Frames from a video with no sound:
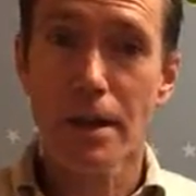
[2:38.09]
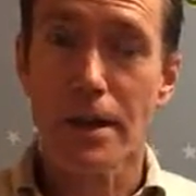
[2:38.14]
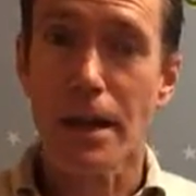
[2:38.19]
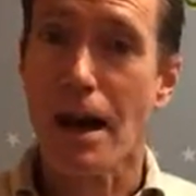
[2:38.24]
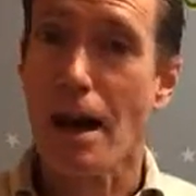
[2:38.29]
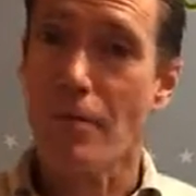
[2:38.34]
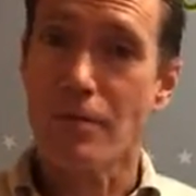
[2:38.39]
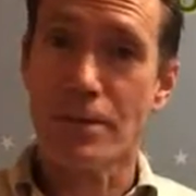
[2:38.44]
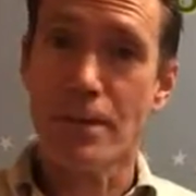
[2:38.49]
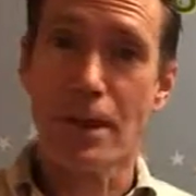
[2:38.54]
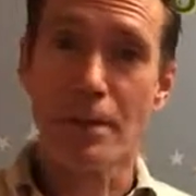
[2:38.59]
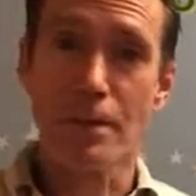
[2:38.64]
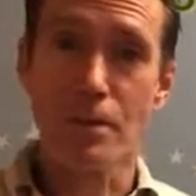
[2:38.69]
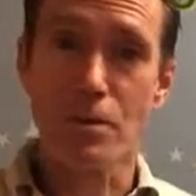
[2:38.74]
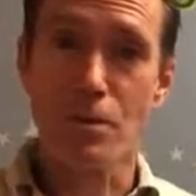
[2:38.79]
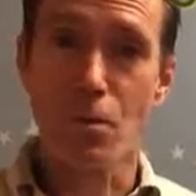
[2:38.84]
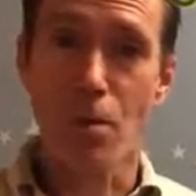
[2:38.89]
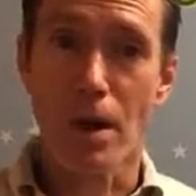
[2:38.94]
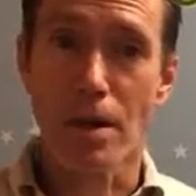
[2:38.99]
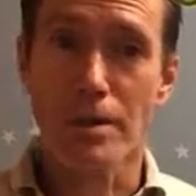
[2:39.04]
I've done
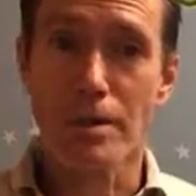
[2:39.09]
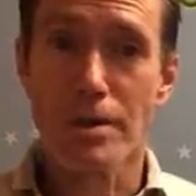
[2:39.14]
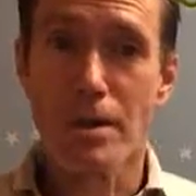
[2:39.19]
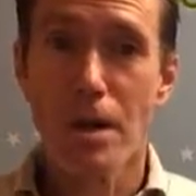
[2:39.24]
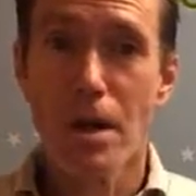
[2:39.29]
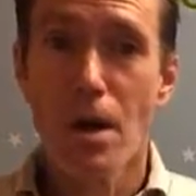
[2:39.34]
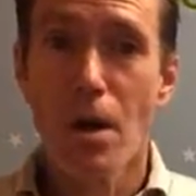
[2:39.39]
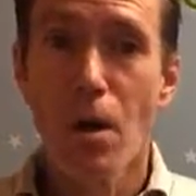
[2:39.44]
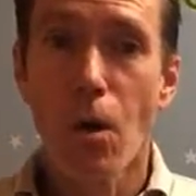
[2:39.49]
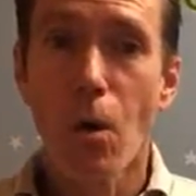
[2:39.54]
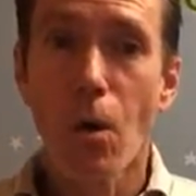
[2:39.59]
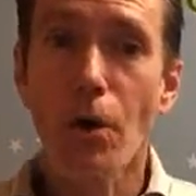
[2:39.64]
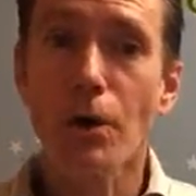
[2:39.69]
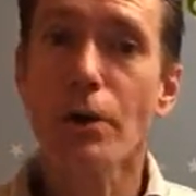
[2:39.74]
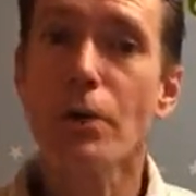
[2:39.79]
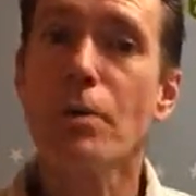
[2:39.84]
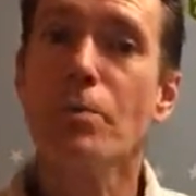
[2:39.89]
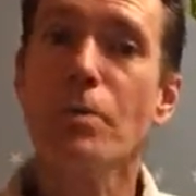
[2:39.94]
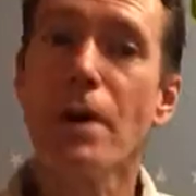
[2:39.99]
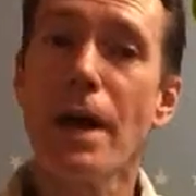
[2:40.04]
this once. Or
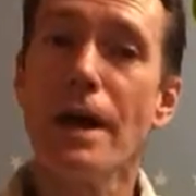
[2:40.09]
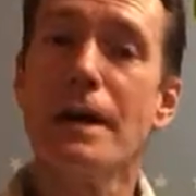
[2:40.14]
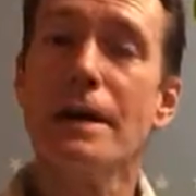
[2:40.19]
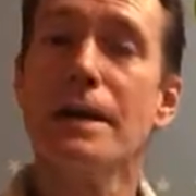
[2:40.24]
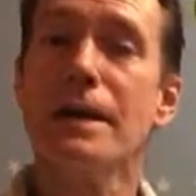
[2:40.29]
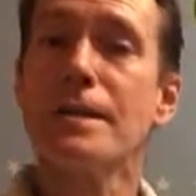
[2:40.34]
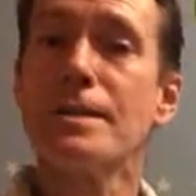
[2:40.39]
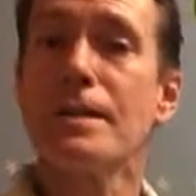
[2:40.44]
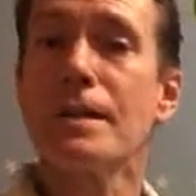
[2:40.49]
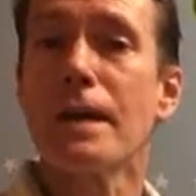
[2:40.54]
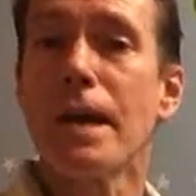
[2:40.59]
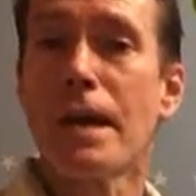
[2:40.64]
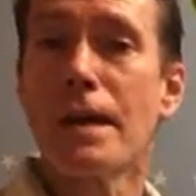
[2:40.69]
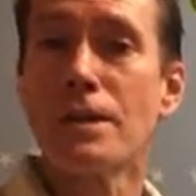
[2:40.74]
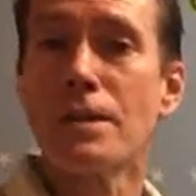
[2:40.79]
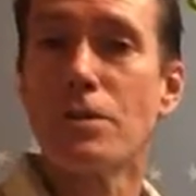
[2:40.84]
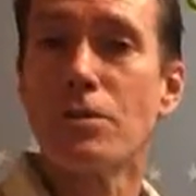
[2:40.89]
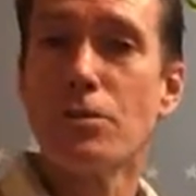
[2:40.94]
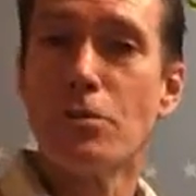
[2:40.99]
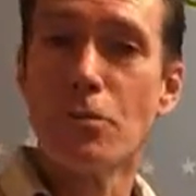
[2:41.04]
you could pay a leasing
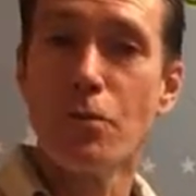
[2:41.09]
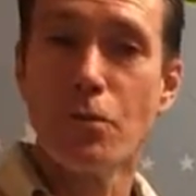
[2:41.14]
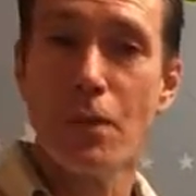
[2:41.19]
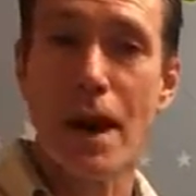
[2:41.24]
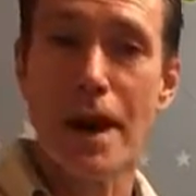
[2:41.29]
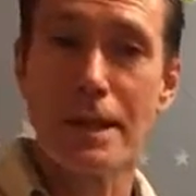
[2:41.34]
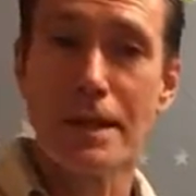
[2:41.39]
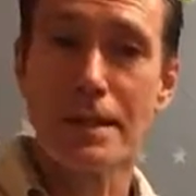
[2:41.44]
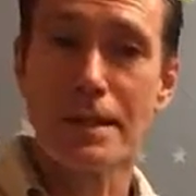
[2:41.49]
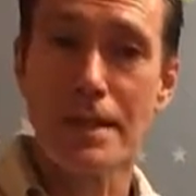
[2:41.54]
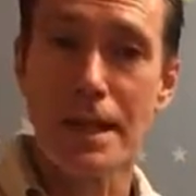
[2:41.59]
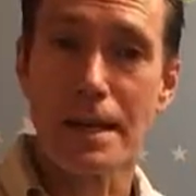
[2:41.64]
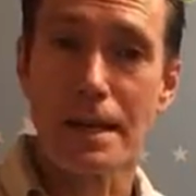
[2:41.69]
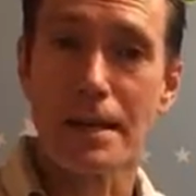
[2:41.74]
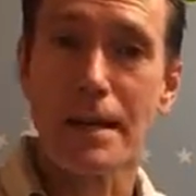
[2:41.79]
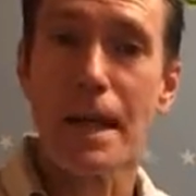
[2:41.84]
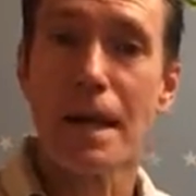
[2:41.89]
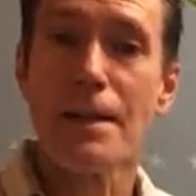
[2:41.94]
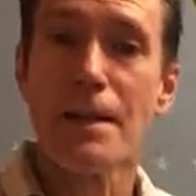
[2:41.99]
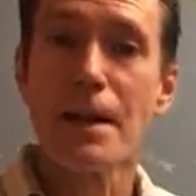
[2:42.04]
agent to find a
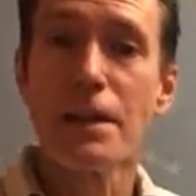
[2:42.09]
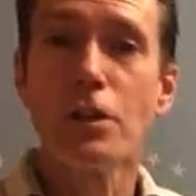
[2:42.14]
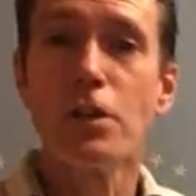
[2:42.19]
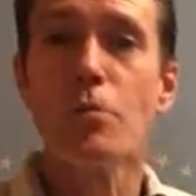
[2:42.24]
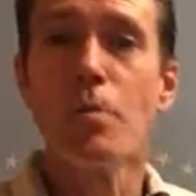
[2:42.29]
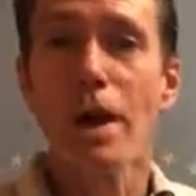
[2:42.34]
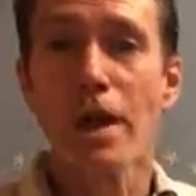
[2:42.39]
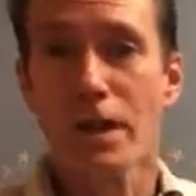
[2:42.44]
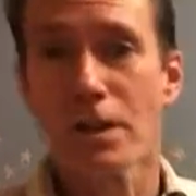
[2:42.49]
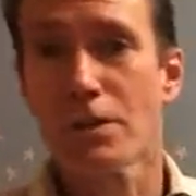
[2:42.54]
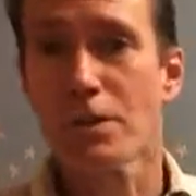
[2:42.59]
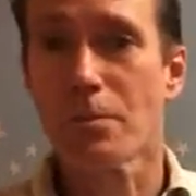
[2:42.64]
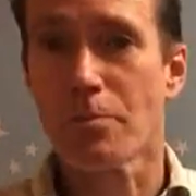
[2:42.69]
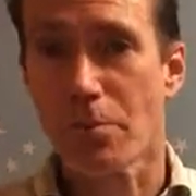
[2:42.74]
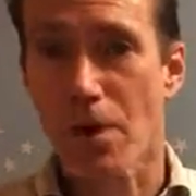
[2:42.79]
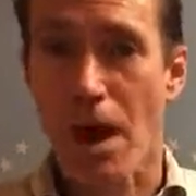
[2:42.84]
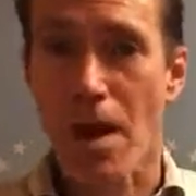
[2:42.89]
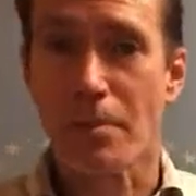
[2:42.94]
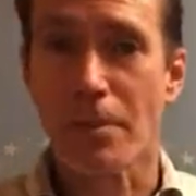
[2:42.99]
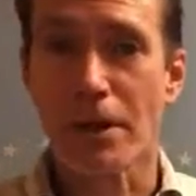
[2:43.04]
tenant, and then you manage the
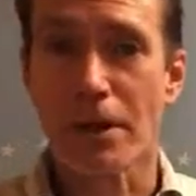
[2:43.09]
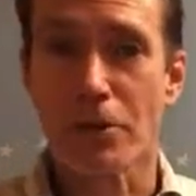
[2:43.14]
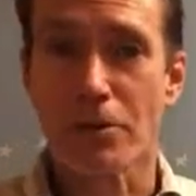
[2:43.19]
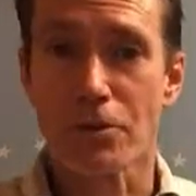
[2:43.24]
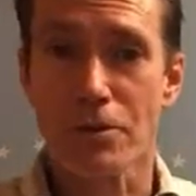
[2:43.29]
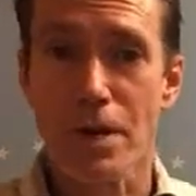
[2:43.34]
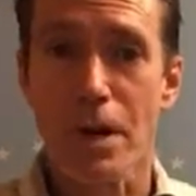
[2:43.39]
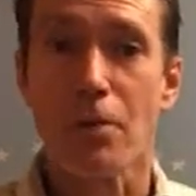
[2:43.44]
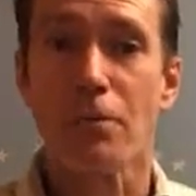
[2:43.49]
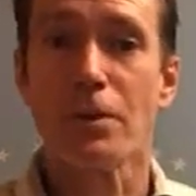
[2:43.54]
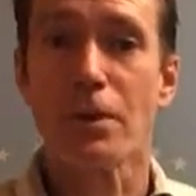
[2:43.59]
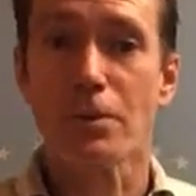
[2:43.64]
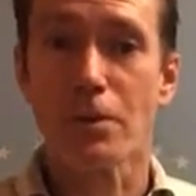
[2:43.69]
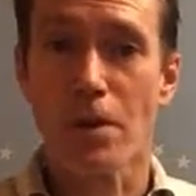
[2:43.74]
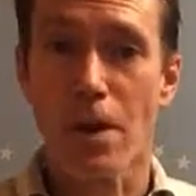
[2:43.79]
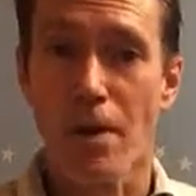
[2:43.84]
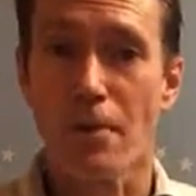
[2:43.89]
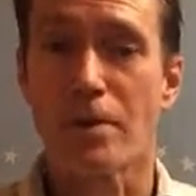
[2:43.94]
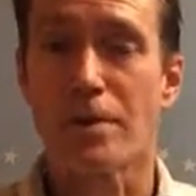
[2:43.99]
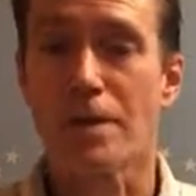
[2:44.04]
property yourself if
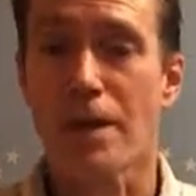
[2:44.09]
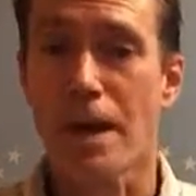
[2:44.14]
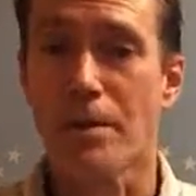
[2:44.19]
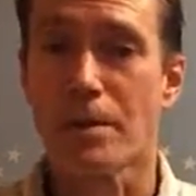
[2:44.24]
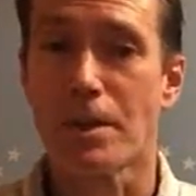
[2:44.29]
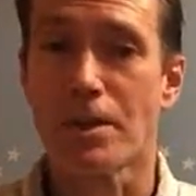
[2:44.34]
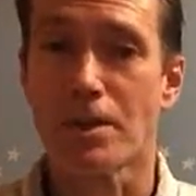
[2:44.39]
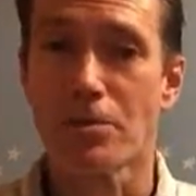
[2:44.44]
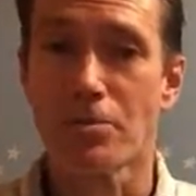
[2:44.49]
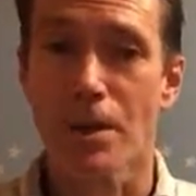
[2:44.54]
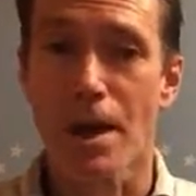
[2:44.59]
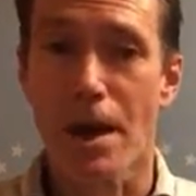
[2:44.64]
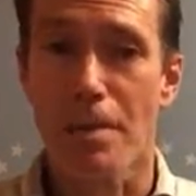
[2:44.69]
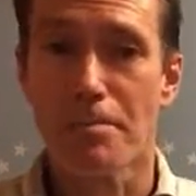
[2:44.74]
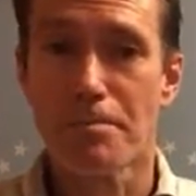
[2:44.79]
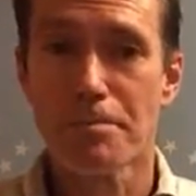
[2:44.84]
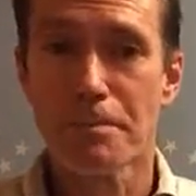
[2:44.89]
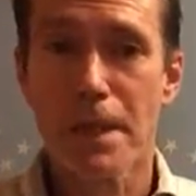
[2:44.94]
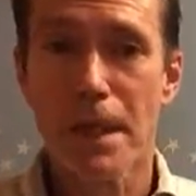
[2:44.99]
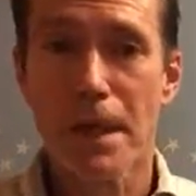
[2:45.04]
you have the time to do that.